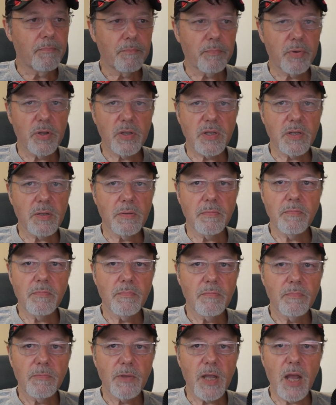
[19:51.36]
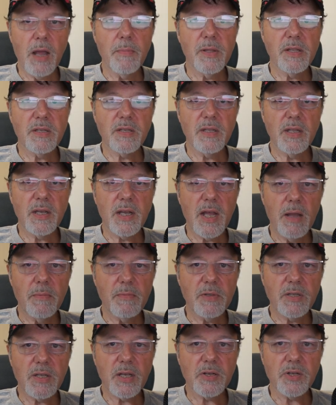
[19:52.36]
Put some comments in the
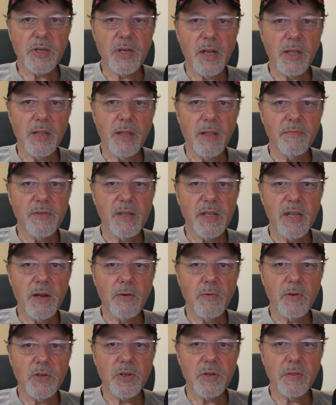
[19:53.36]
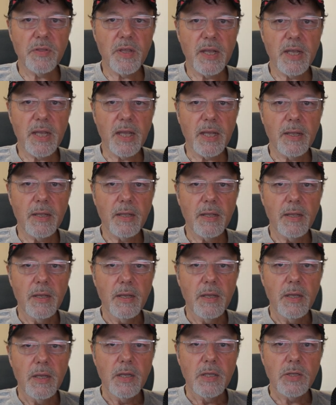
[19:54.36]
comment section. I'd love to hear what you're thinking.
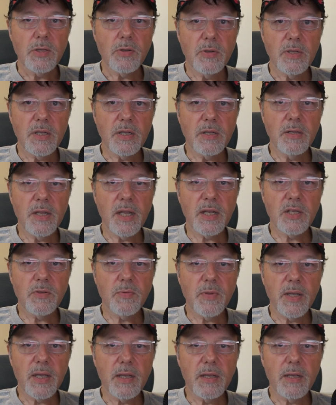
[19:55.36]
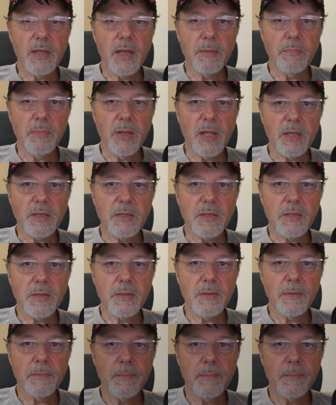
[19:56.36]
So until next week, God bless.